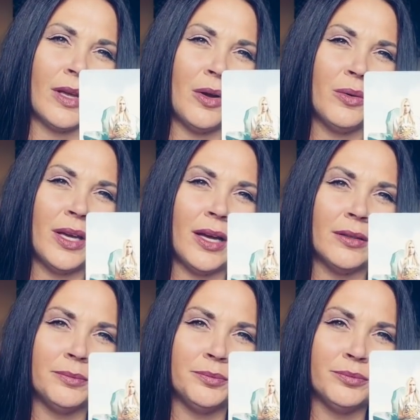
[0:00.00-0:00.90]
Oh yeah.
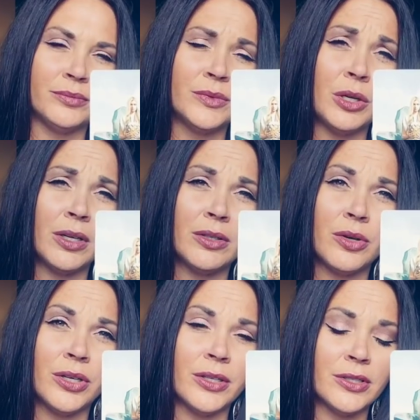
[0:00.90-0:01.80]
Don't
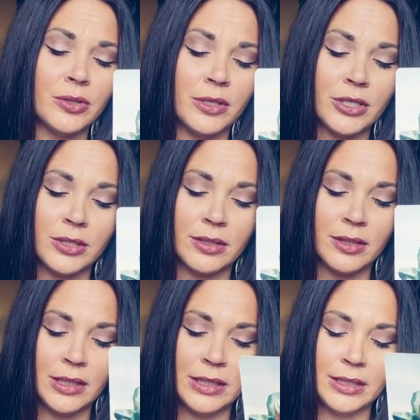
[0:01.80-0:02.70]
ignore your intuition.
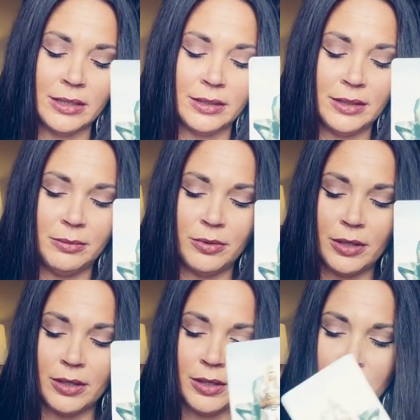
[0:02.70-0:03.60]

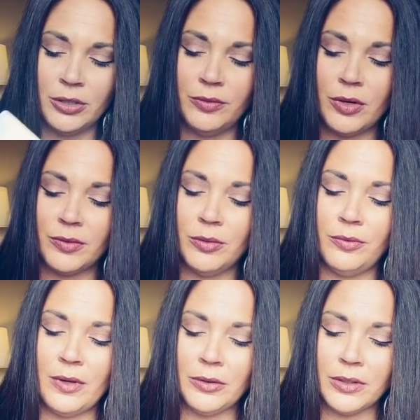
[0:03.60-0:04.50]
Libra, you've you've
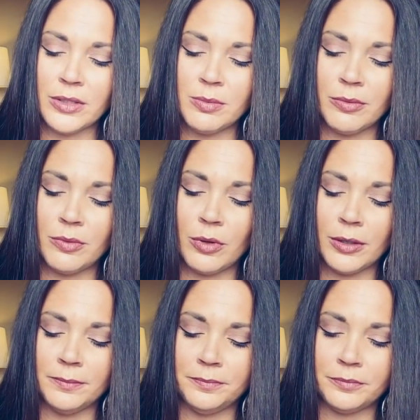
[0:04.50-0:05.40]
felt this
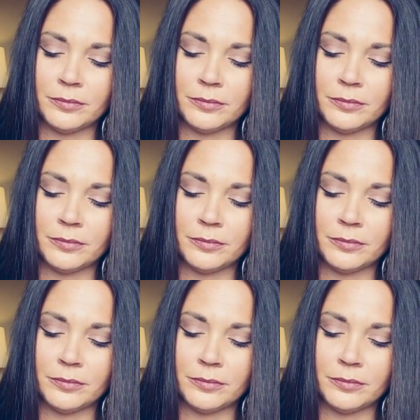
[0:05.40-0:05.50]
before.